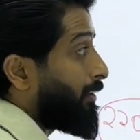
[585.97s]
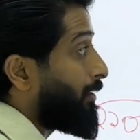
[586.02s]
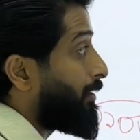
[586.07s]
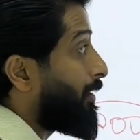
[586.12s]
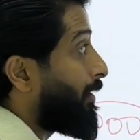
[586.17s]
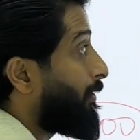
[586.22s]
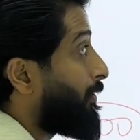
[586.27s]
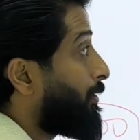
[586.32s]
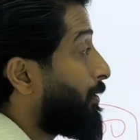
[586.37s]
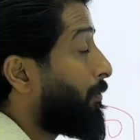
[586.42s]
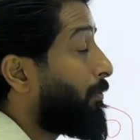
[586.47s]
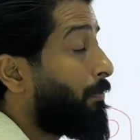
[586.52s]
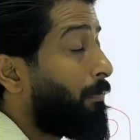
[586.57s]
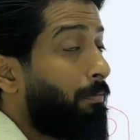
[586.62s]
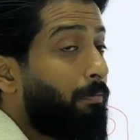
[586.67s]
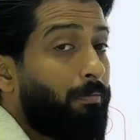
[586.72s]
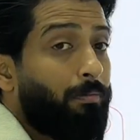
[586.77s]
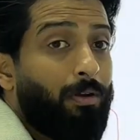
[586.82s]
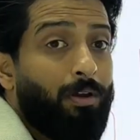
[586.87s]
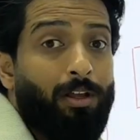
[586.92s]
there are some,
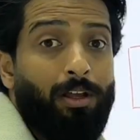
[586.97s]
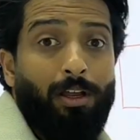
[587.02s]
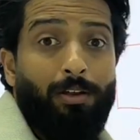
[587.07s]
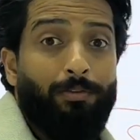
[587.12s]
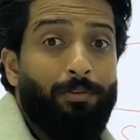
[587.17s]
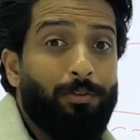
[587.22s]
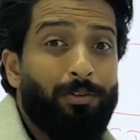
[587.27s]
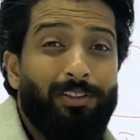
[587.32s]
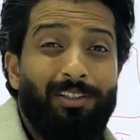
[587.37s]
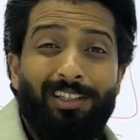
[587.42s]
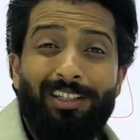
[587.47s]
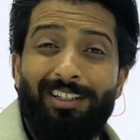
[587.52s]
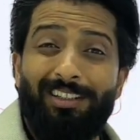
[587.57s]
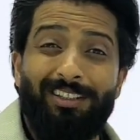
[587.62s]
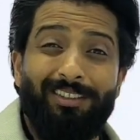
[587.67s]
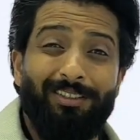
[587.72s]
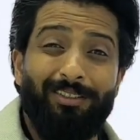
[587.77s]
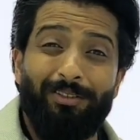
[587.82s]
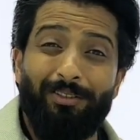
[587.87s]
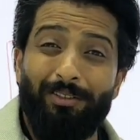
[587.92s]
if you see
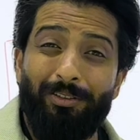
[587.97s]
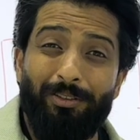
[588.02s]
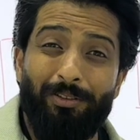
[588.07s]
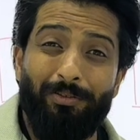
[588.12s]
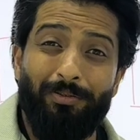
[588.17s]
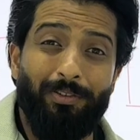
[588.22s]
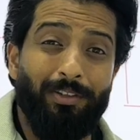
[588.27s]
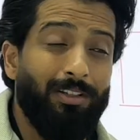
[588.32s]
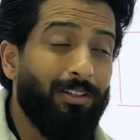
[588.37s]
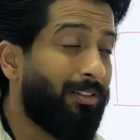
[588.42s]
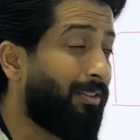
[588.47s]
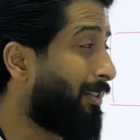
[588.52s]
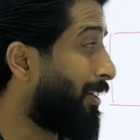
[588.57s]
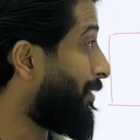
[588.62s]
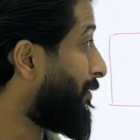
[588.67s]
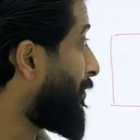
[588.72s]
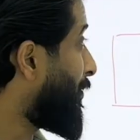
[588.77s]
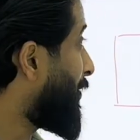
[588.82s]
the villas, like for